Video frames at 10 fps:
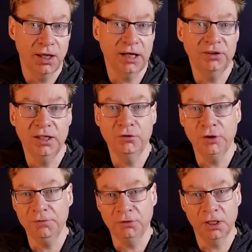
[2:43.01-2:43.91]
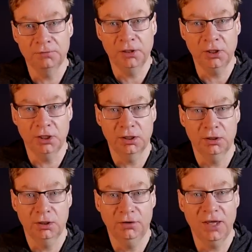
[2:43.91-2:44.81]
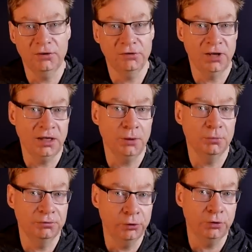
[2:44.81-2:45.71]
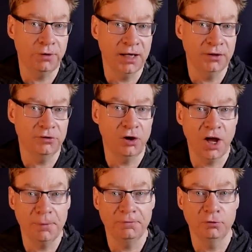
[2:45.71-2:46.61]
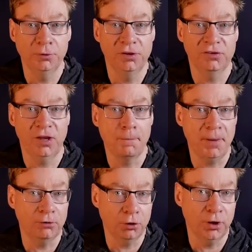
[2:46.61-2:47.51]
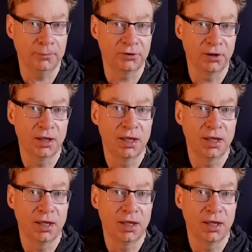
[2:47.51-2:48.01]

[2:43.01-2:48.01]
Actually, not even like for like. A Tesla should end up with longer range, higher performance, and better equipped,